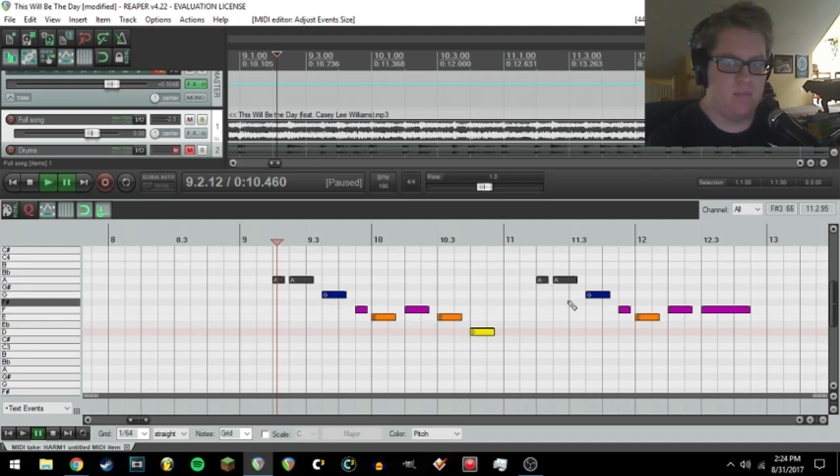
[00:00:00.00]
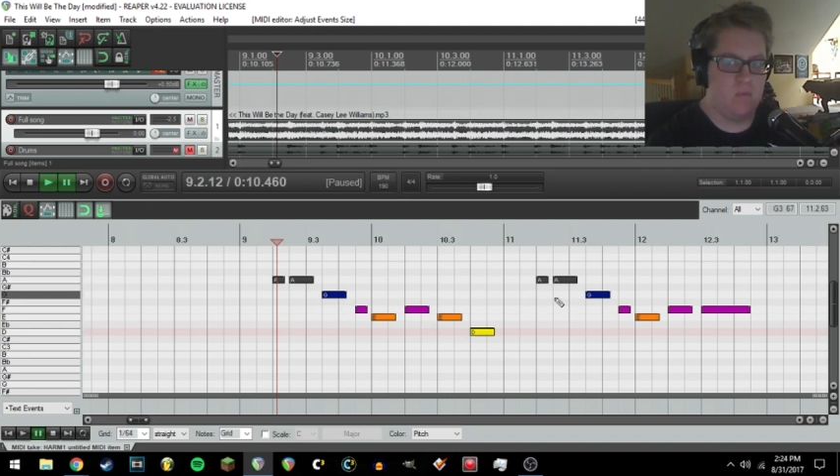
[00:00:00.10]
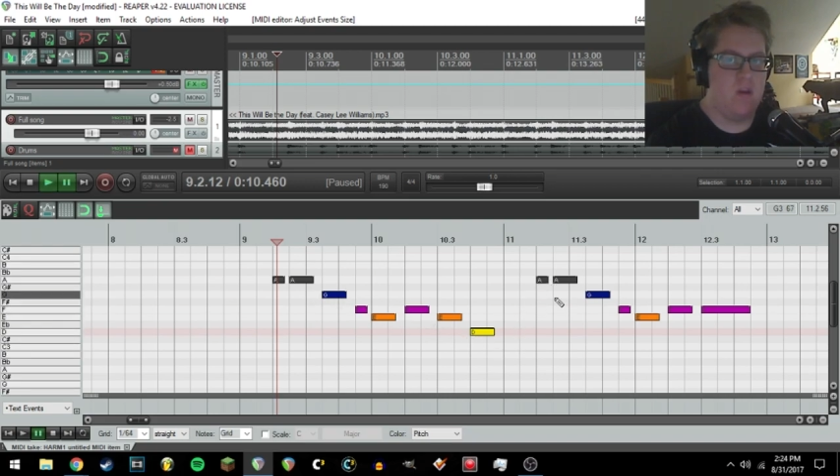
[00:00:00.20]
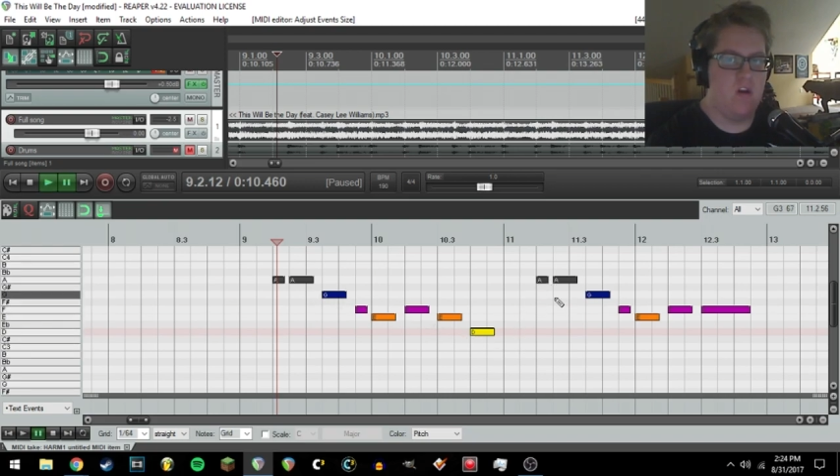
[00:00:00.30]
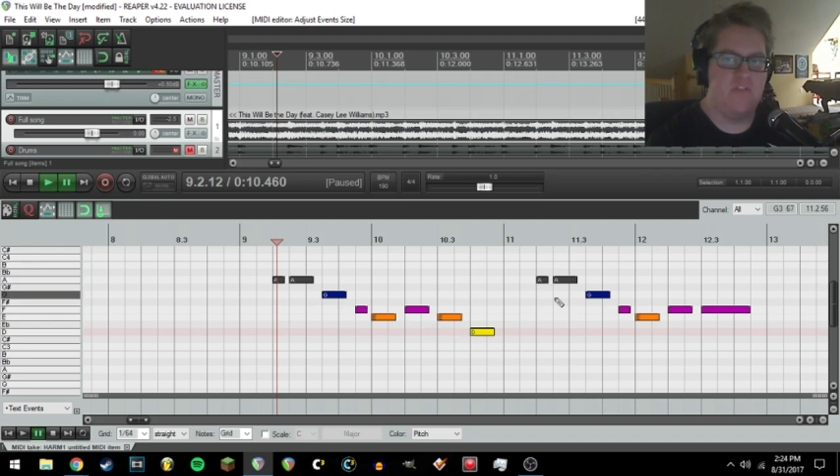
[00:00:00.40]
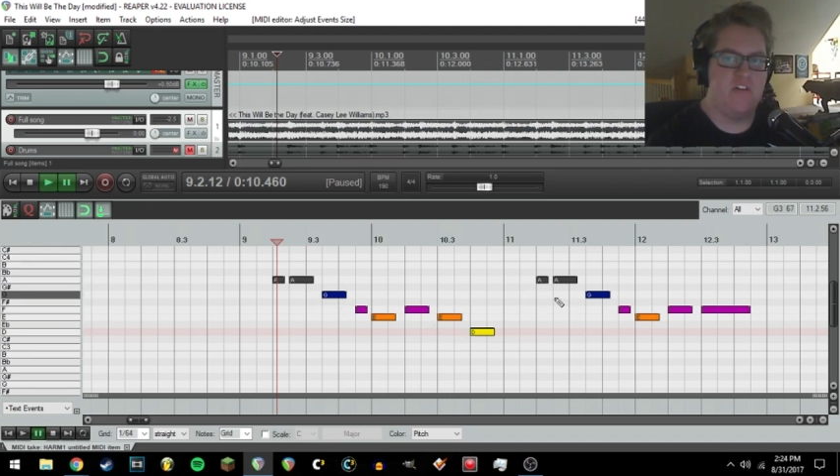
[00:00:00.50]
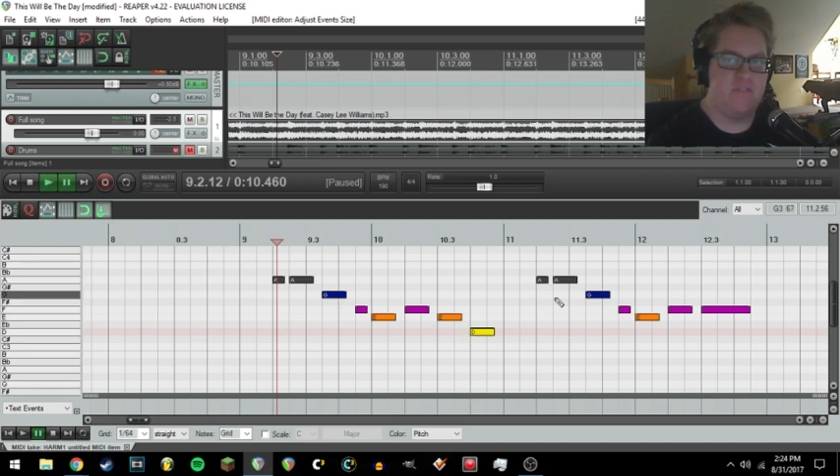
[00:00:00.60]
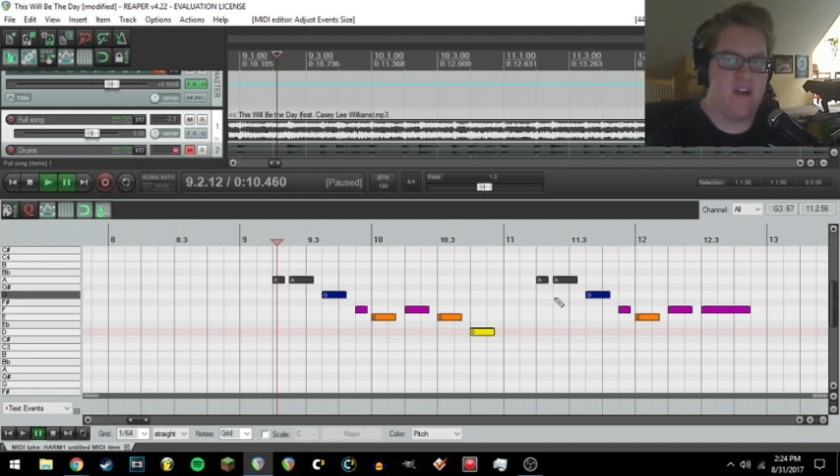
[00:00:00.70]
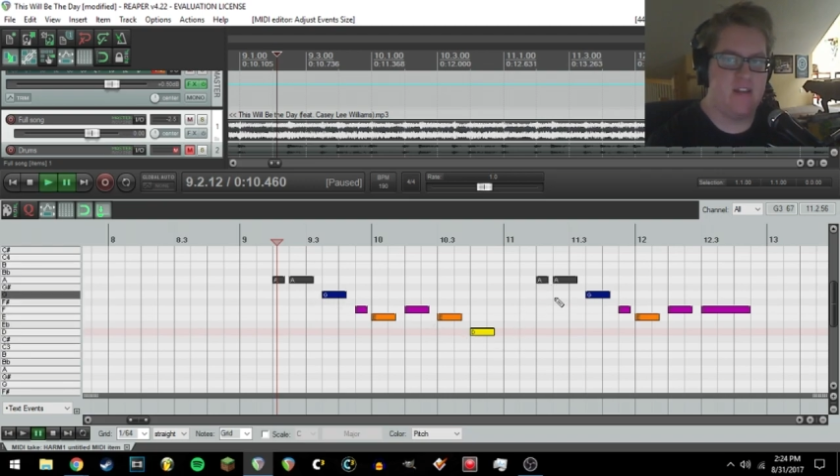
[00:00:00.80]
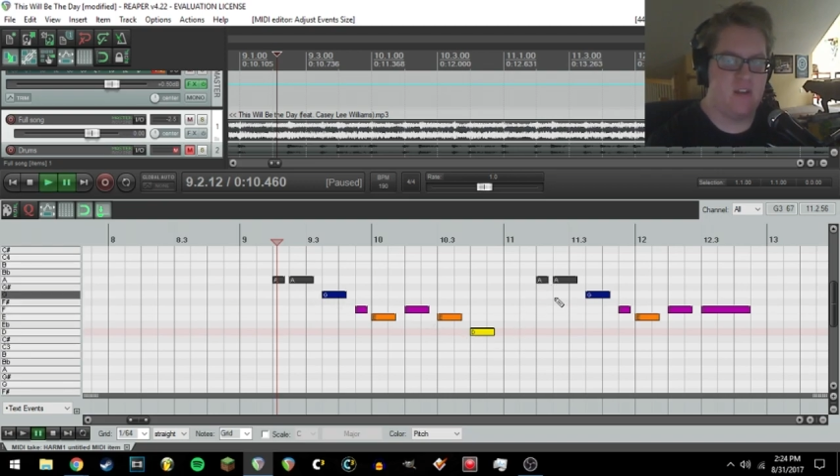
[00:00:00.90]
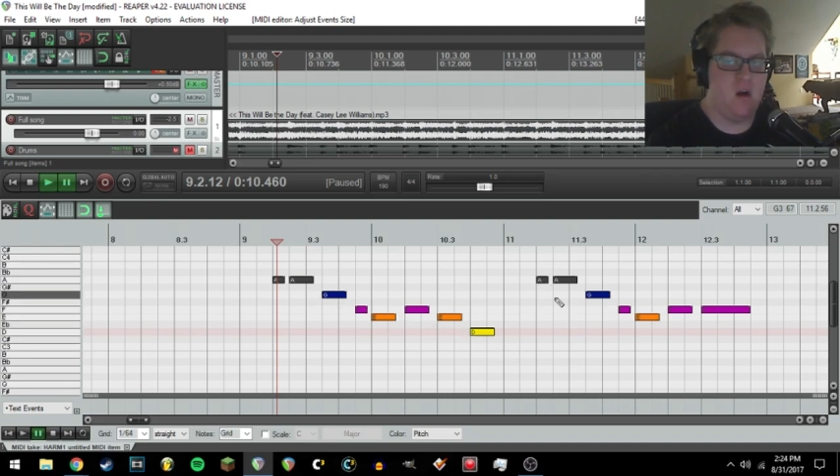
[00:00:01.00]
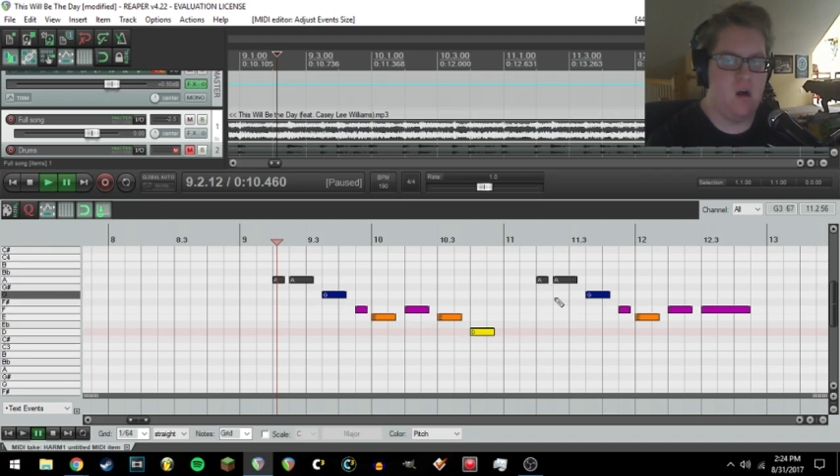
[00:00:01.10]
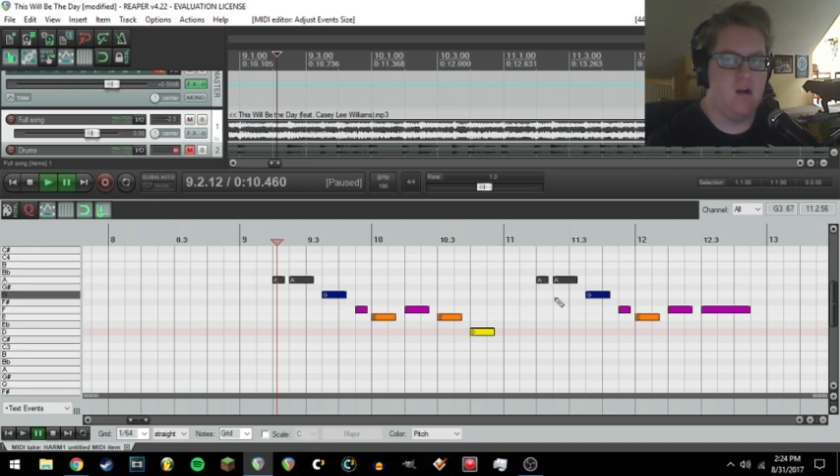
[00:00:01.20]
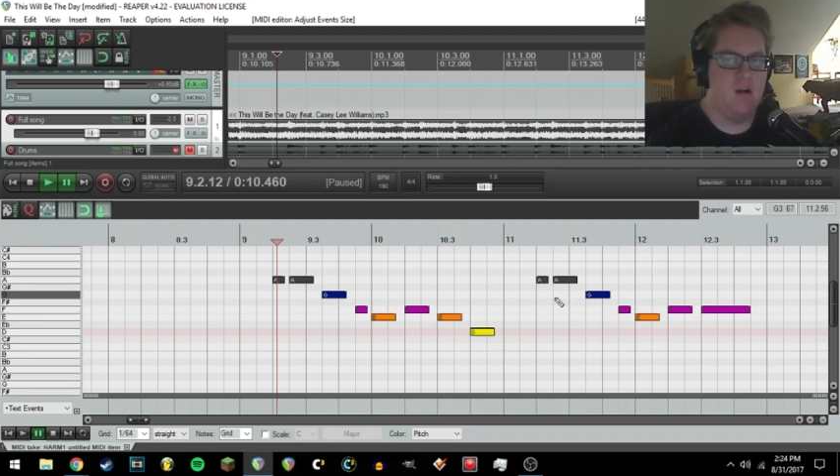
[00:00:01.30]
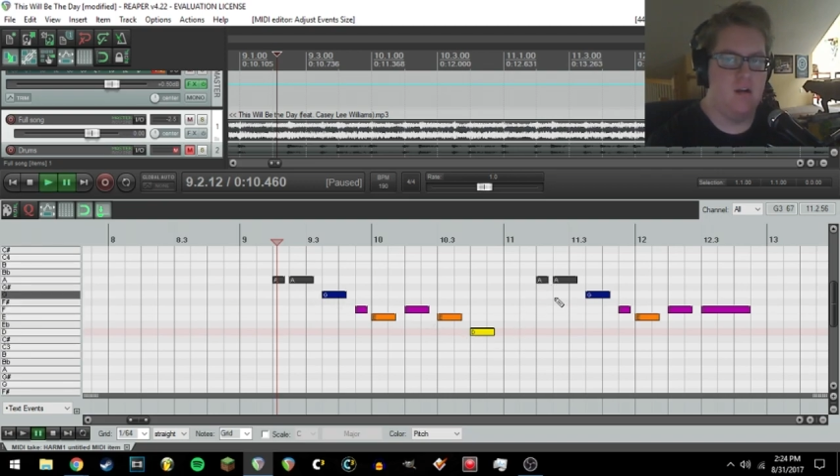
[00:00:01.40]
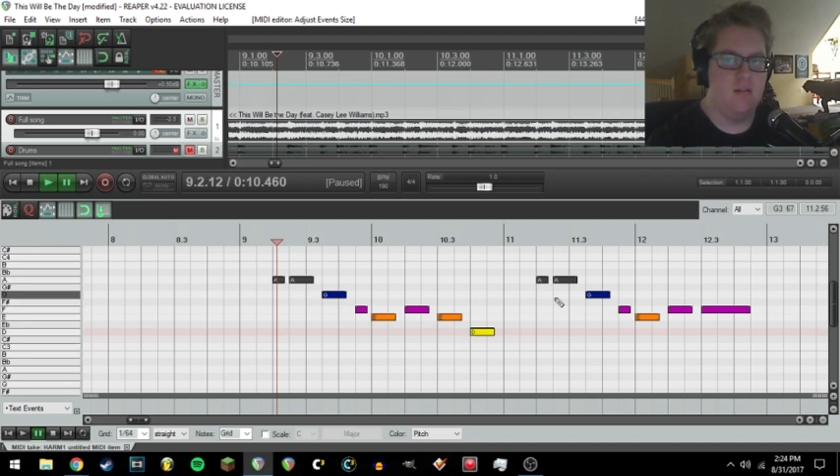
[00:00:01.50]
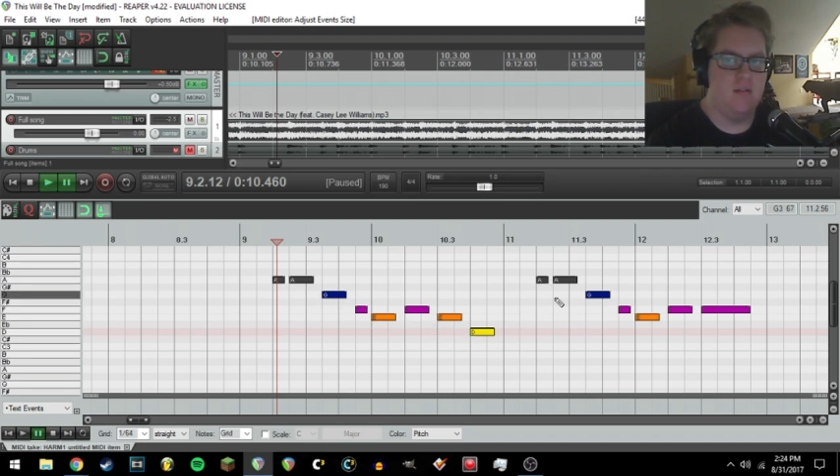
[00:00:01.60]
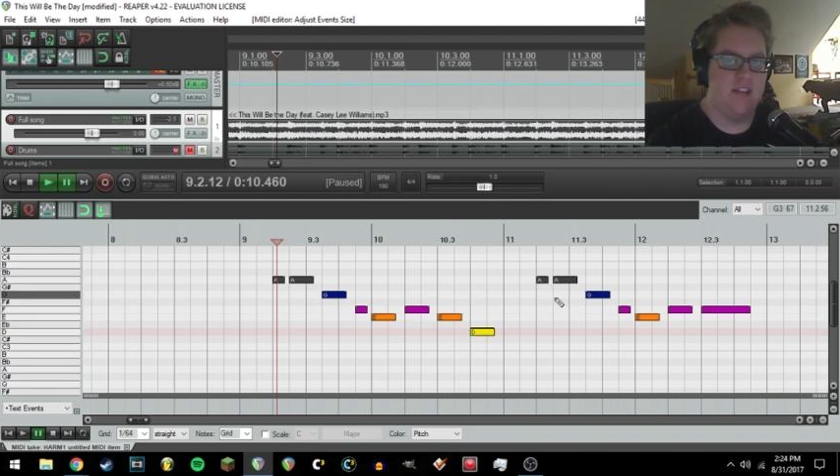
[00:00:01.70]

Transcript: we know for a fact are